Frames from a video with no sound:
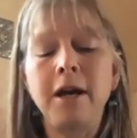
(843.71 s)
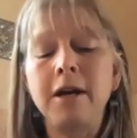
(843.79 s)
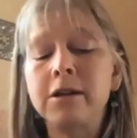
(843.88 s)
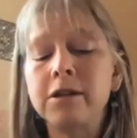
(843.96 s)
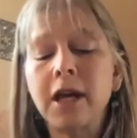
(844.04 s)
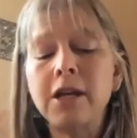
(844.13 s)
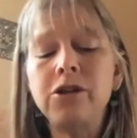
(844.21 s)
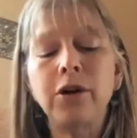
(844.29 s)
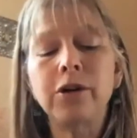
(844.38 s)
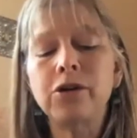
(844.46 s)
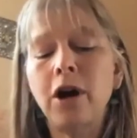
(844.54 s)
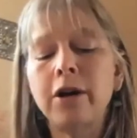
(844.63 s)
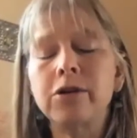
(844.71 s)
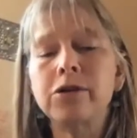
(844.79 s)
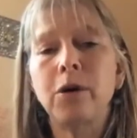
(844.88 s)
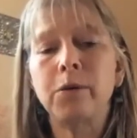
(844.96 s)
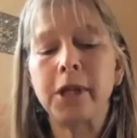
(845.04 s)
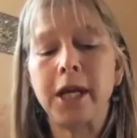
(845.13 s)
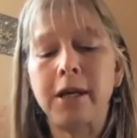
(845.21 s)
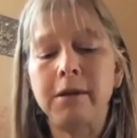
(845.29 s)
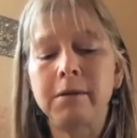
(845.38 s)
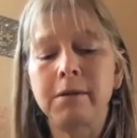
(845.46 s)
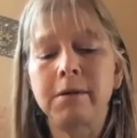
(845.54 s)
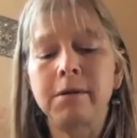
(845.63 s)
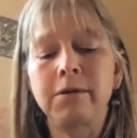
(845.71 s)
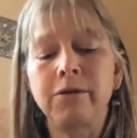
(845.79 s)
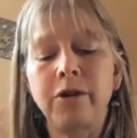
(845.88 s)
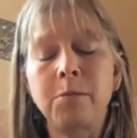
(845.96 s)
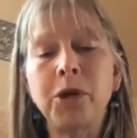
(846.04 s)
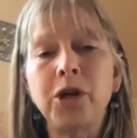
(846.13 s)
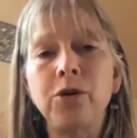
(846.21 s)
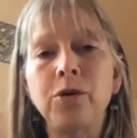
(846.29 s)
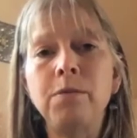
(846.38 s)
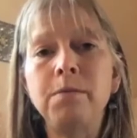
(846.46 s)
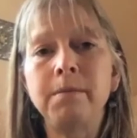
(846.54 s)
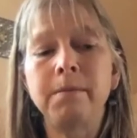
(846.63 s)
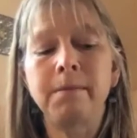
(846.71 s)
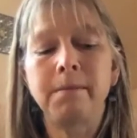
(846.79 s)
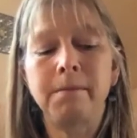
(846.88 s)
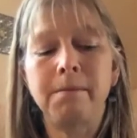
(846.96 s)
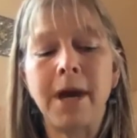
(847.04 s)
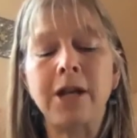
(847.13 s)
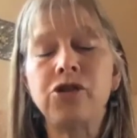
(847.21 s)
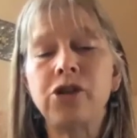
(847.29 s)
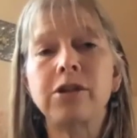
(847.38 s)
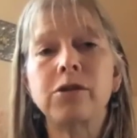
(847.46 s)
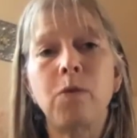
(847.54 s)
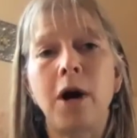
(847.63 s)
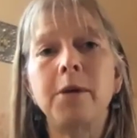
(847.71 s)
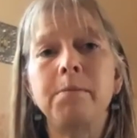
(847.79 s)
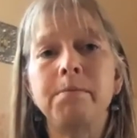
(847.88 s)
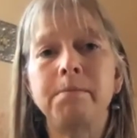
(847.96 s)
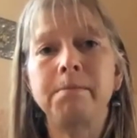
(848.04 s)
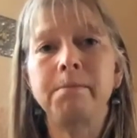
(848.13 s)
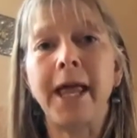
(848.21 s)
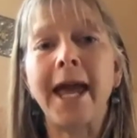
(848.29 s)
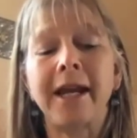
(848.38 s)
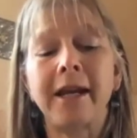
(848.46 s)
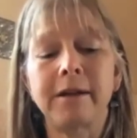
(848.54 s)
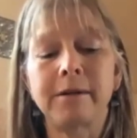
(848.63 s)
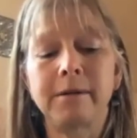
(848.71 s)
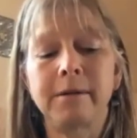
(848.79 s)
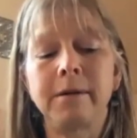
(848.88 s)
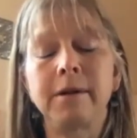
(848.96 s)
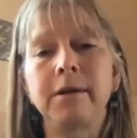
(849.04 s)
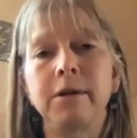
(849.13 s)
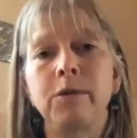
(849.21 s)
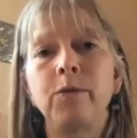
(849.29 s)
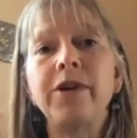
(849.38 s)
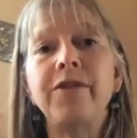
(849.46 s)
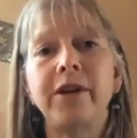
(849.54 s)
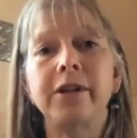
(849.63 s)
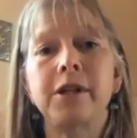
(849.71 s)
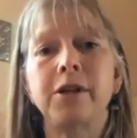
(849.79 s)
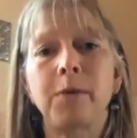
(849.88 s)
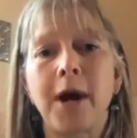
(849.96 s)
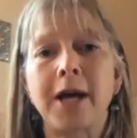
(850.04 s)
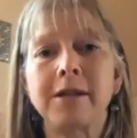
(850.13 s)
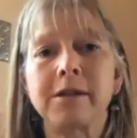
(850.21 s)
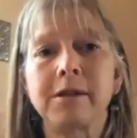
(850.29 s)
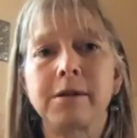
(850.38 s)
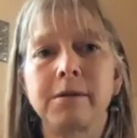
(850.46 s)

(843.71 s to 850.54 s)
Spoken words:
Said to her daughters only, from you, men just want blank. We filled in the rest.